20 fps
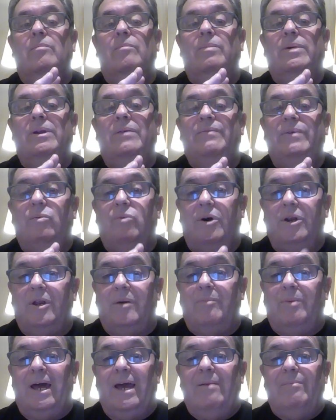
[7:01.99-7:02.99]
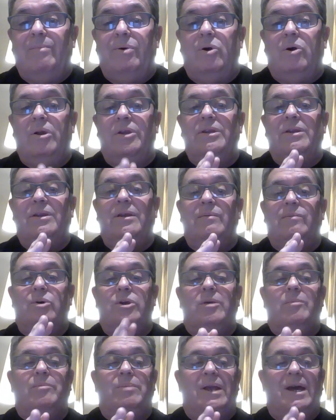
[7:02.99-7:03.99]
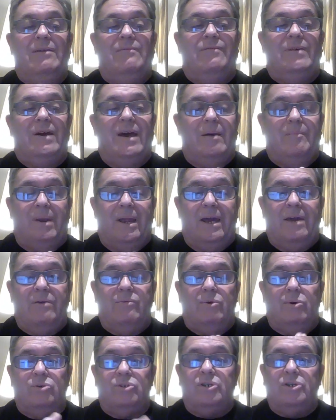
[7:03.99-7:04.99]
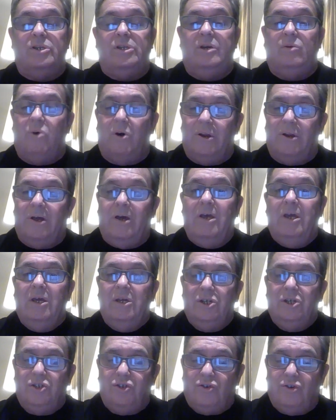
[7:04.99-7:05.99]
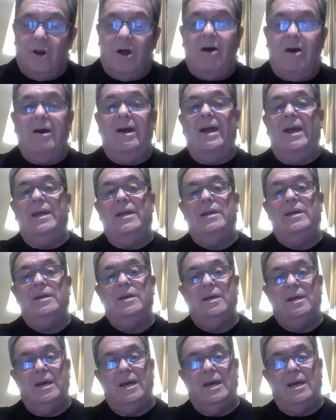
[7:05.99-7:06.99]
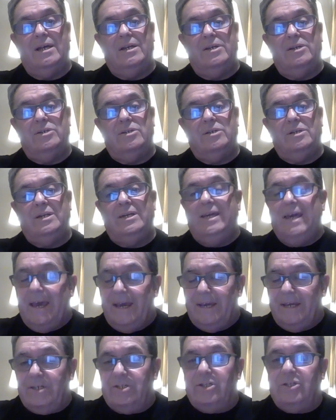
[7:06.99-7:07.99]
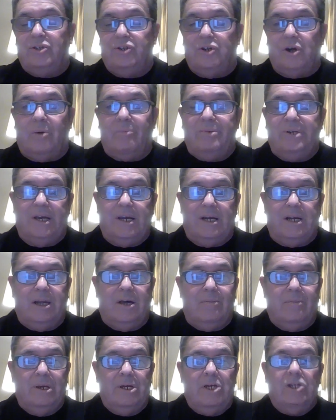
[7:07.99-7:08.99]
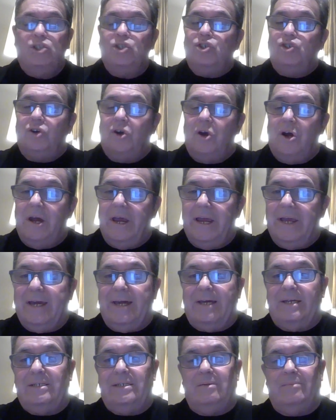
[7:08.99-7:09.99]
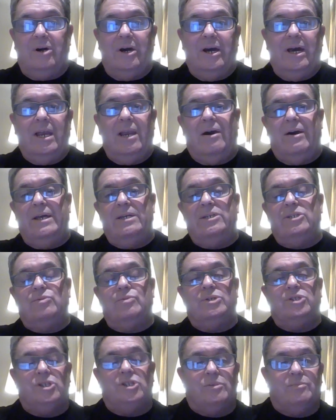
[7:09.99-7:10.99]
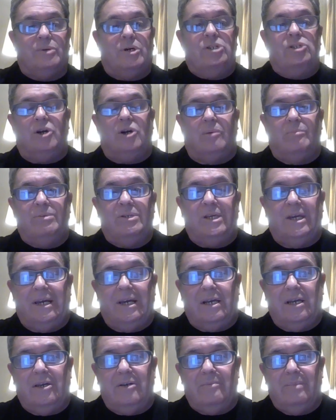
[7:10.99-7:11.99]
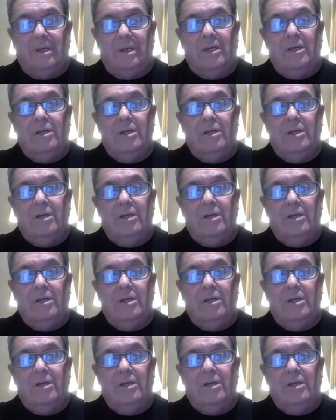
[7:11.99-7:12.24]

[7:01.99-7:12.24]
But if you want to play ball, and you want to play fair play rules, and you want to try and get into the top tier club, try and get to my alliance, which is my top tier club,